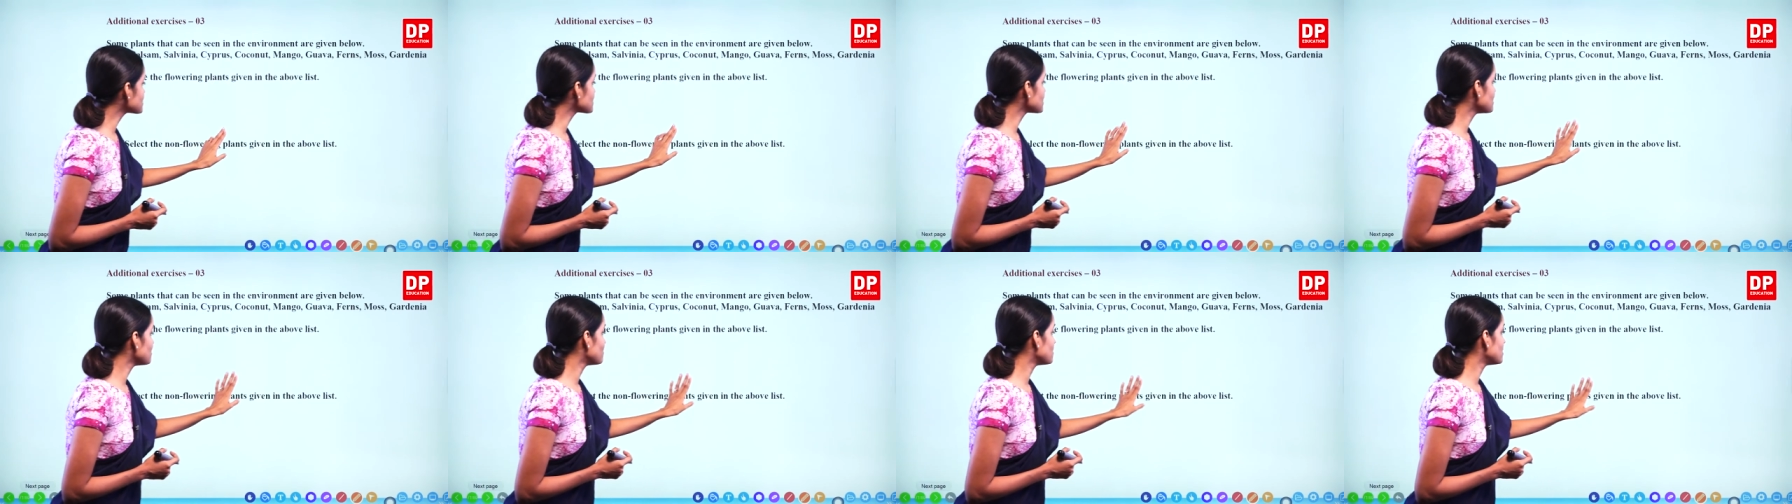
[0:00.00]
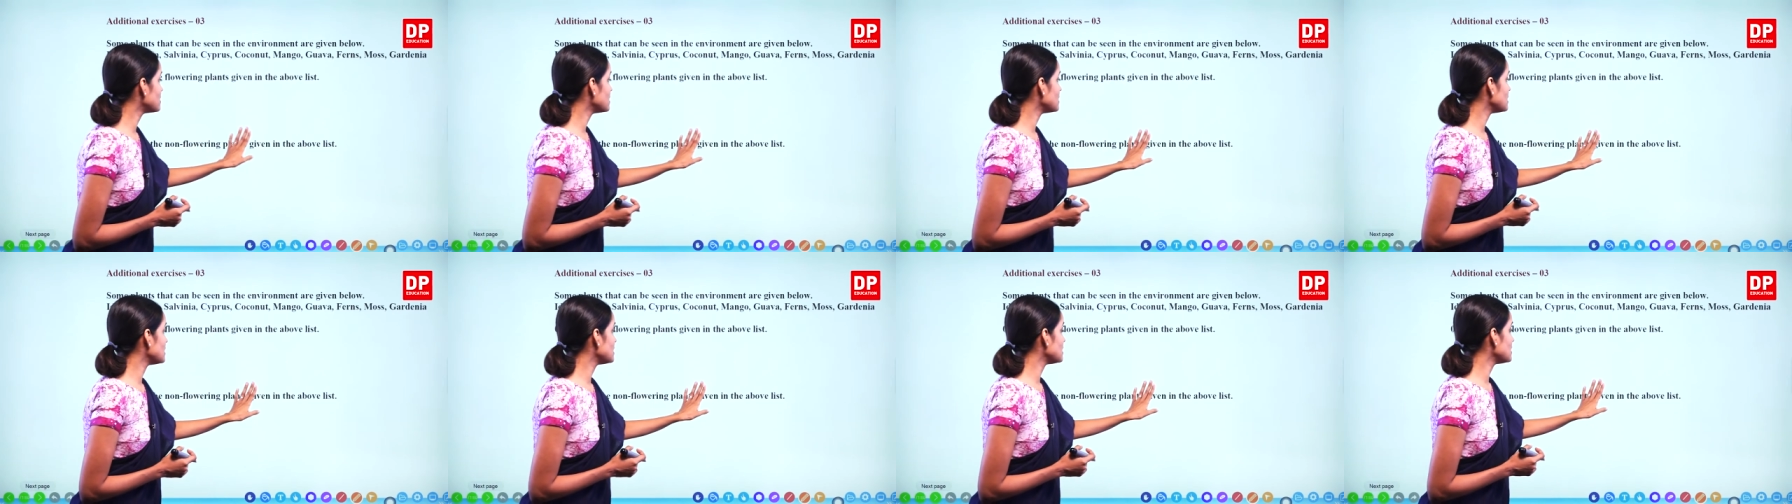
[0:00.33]

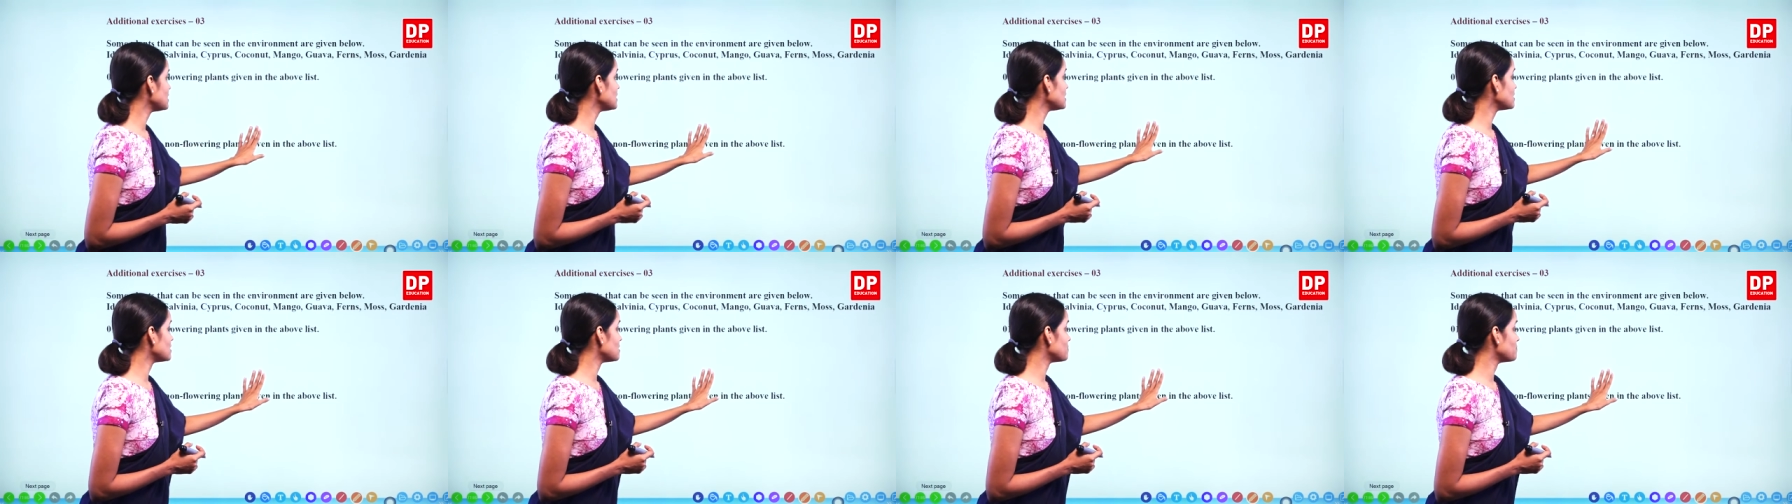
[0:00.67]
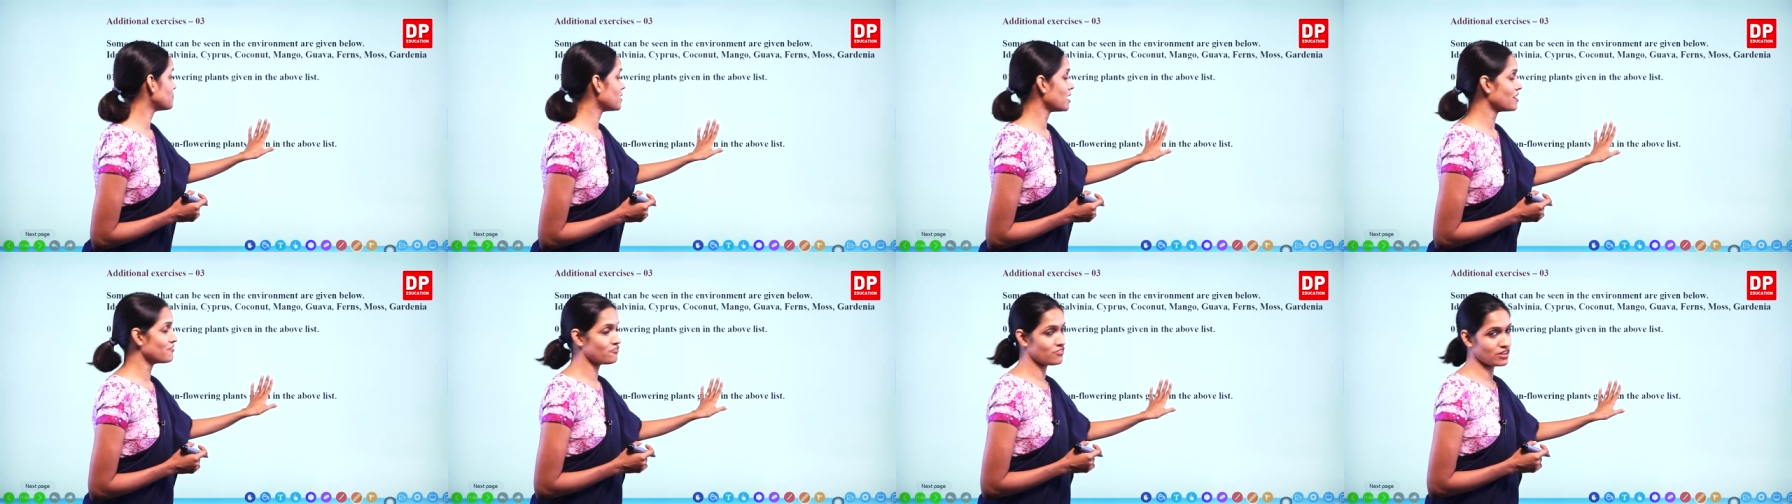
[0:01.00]
given in the
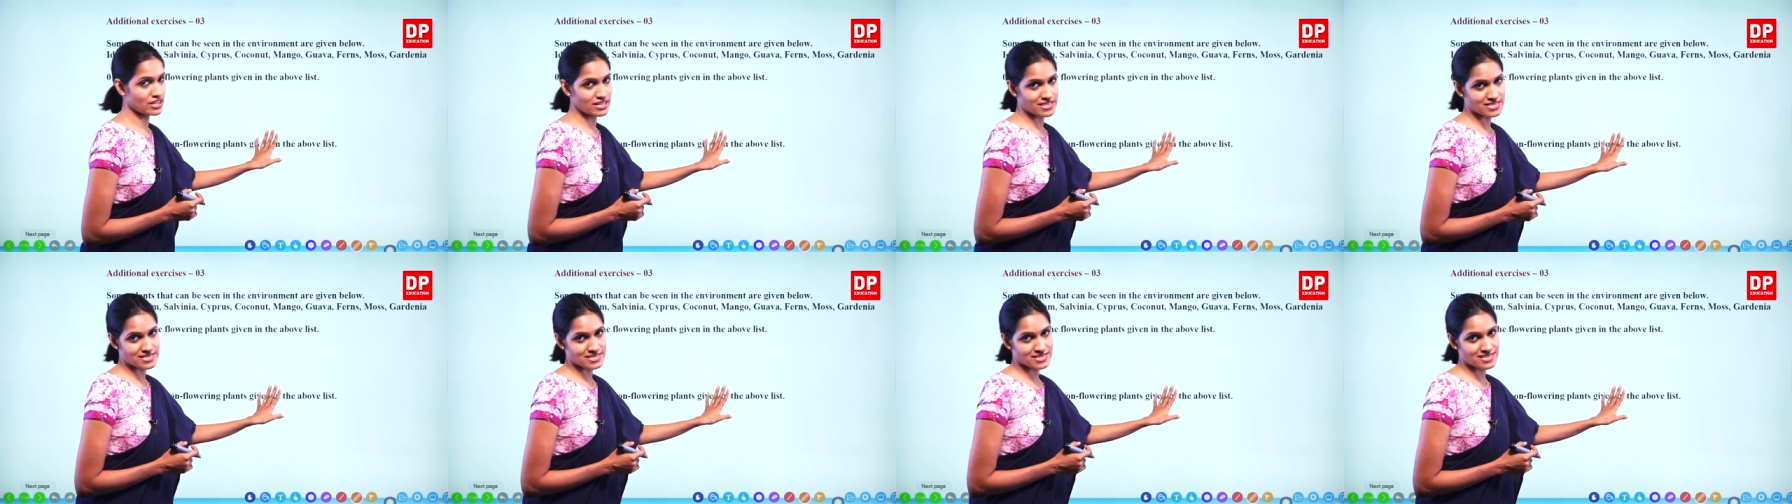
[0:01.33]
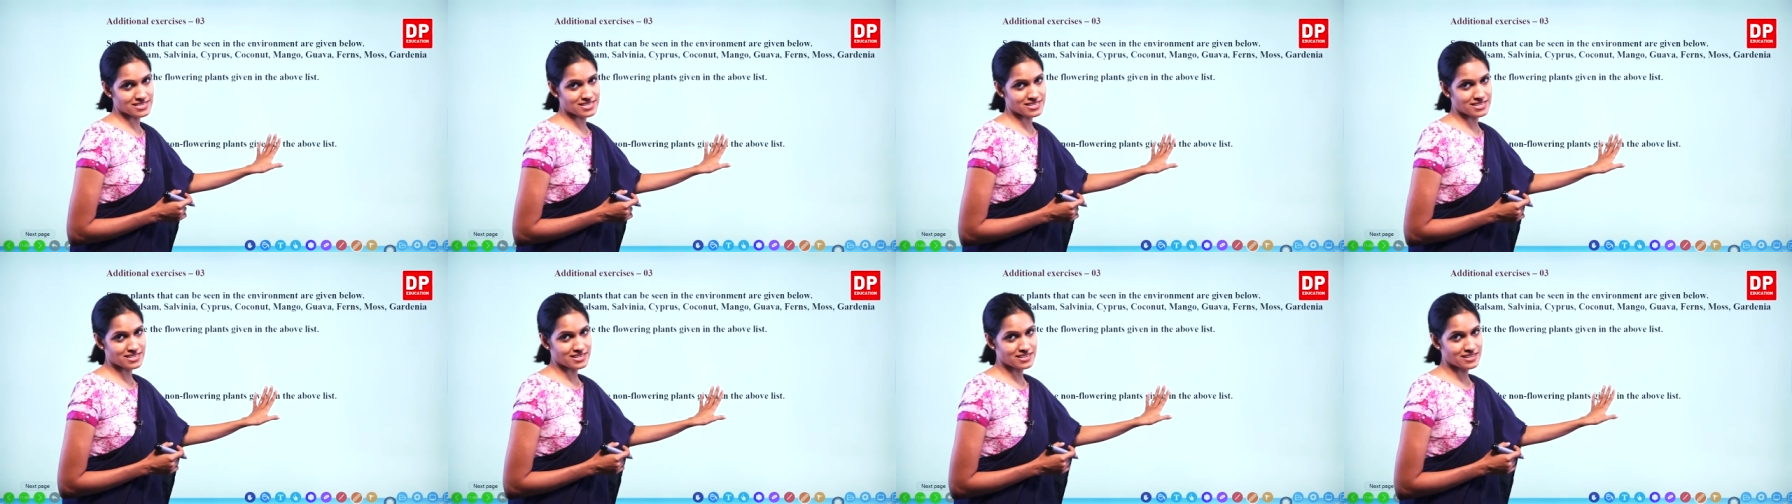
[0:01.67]
above
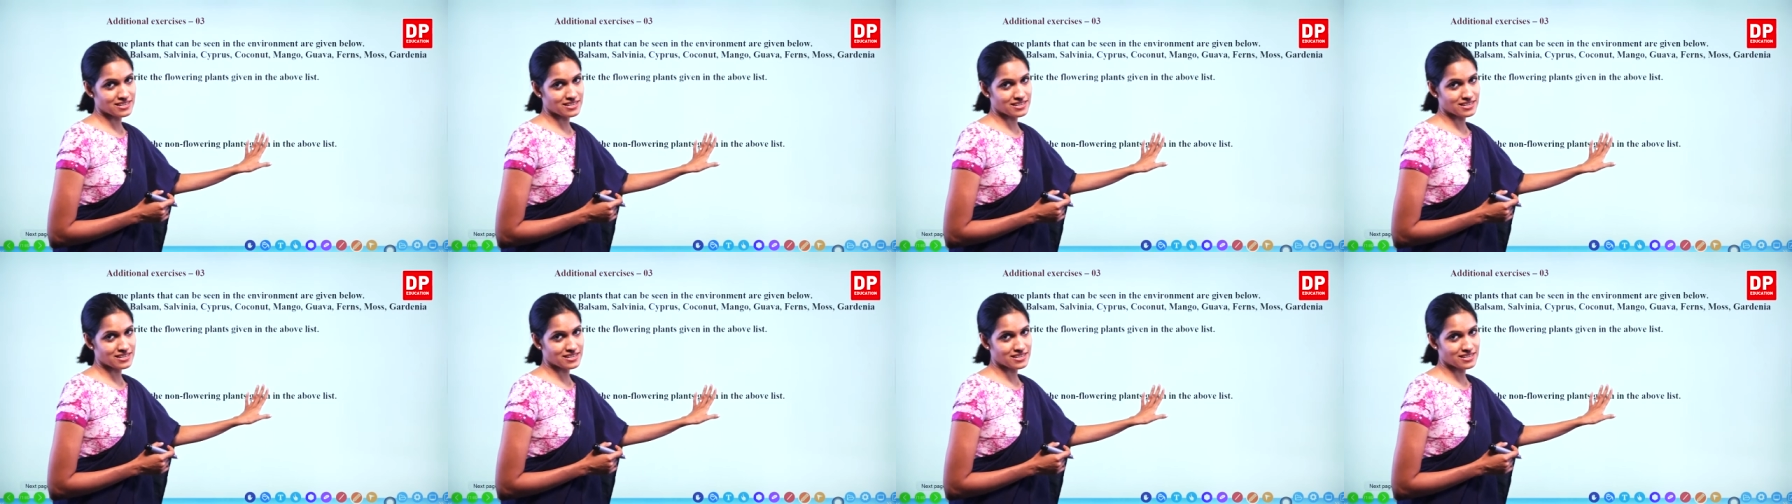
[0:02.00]
list.